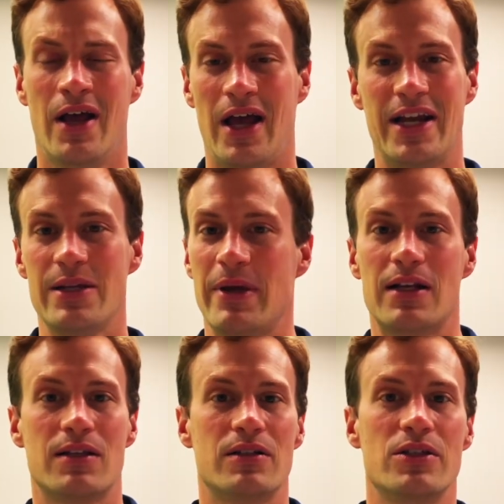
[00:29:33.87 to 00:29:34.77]
And he made
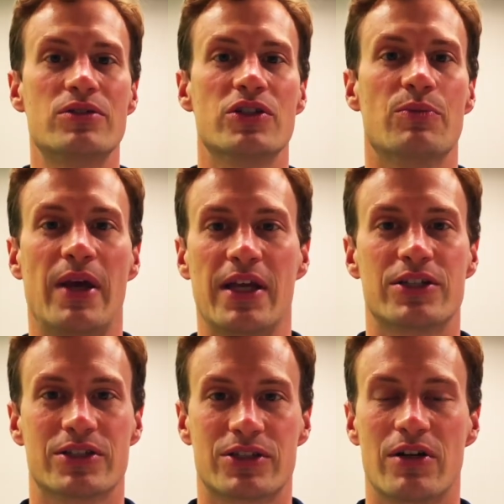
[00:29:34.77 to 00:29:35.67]
a little YouTube
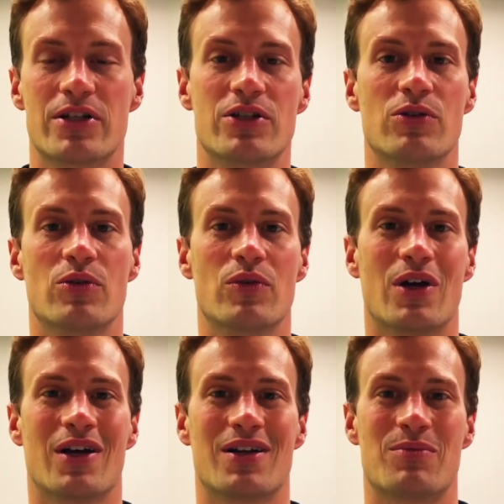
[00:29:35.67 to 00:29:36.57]
page and started to
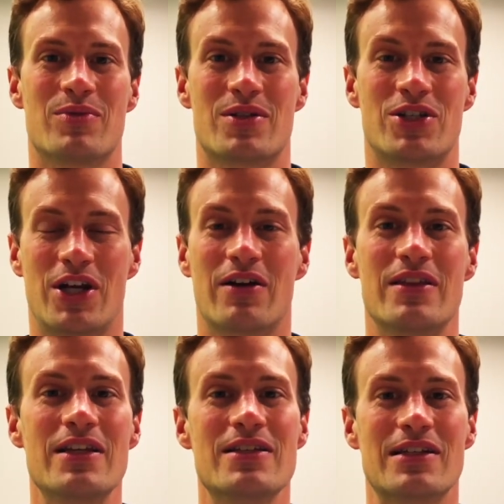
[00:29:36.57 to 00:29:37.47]
uh, share
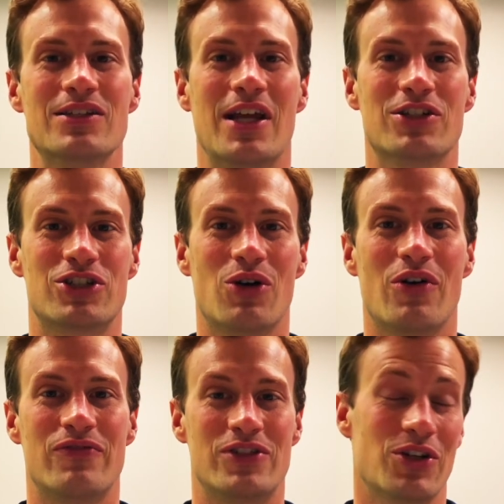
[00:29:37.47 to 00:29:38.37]
these and, and show,
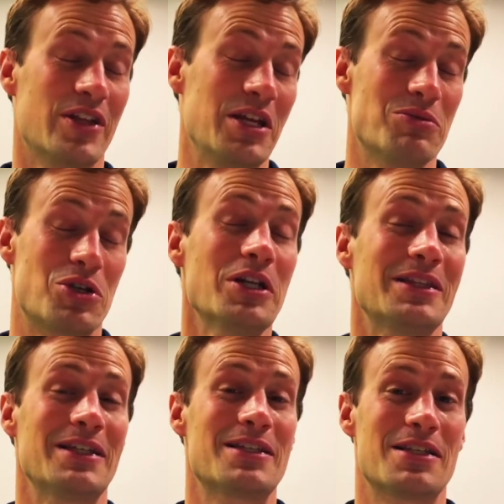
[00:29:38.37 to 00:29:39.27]
if, show that he was good
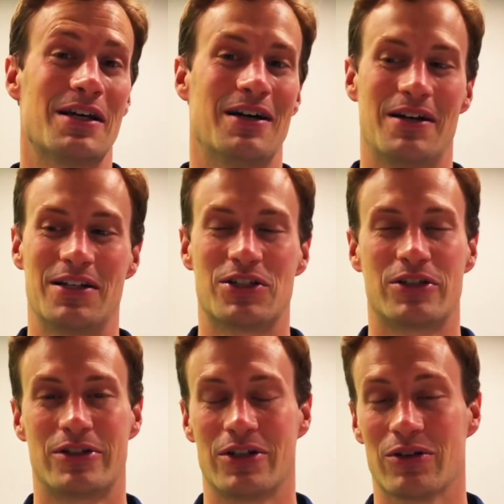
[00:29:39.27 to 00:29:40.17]
at this. Uh, and,
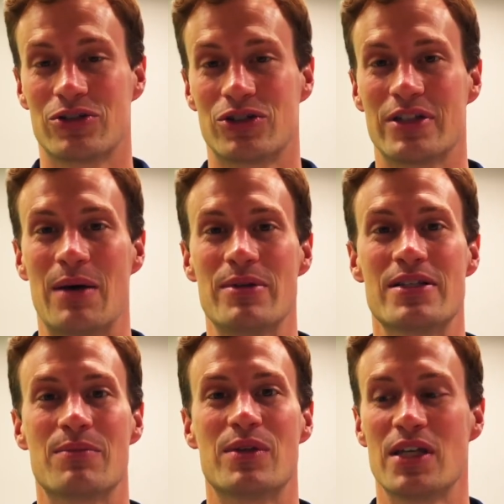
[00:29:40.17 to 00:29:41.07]
sh- you know, should that be
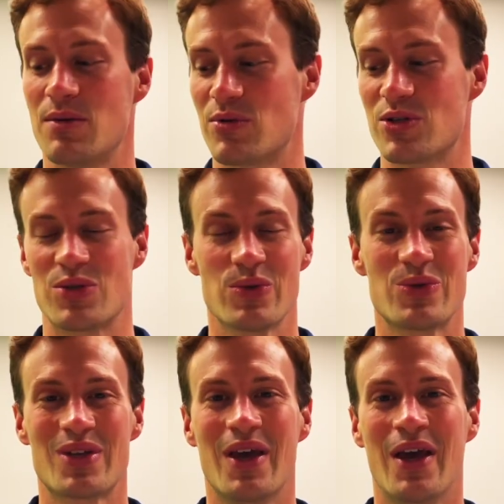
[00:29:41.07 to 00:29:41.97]
something he pursues?